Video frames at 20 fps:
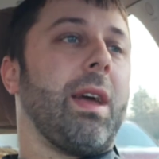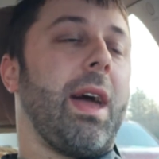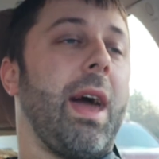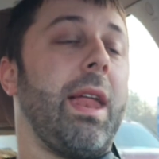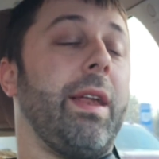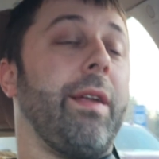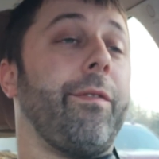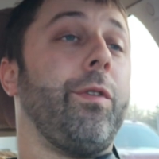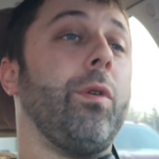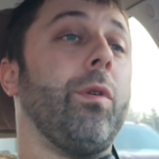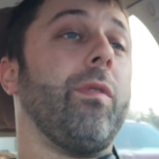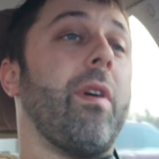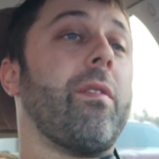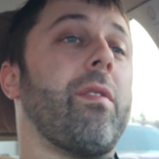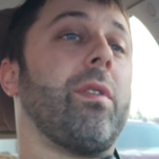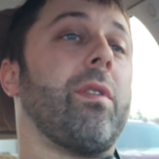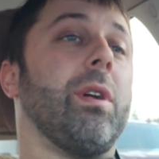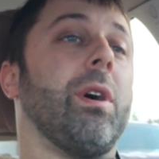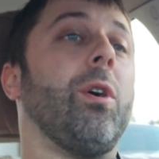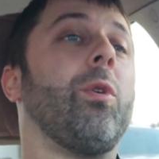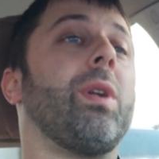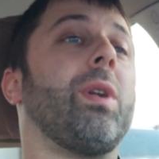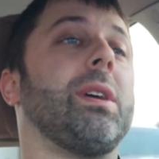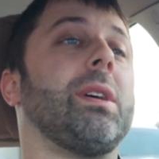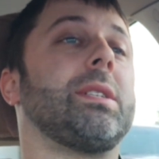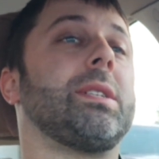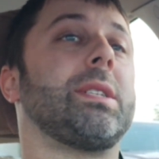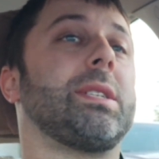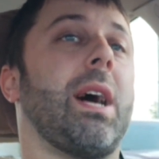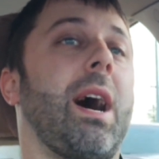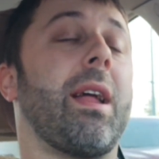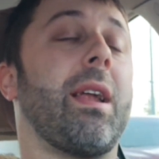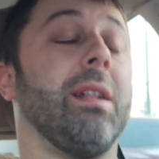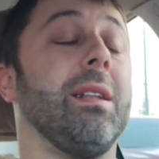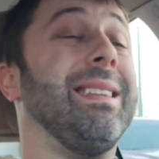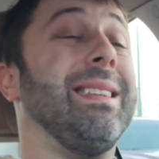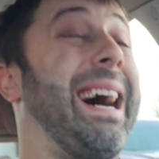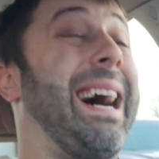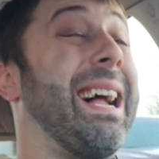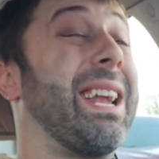if you've ever noticed, on a
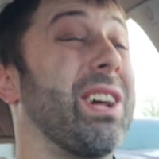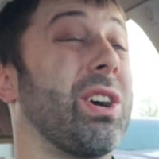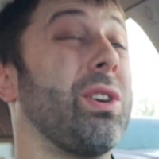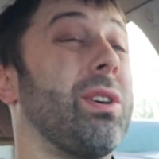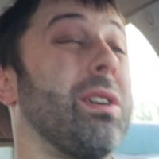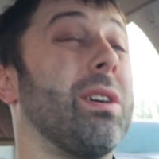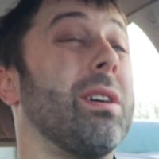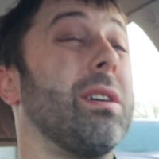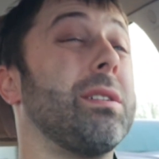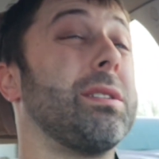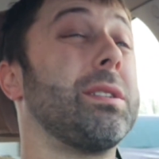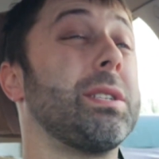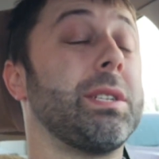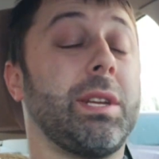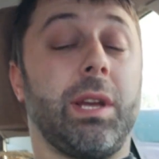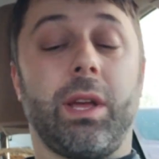lot of cars,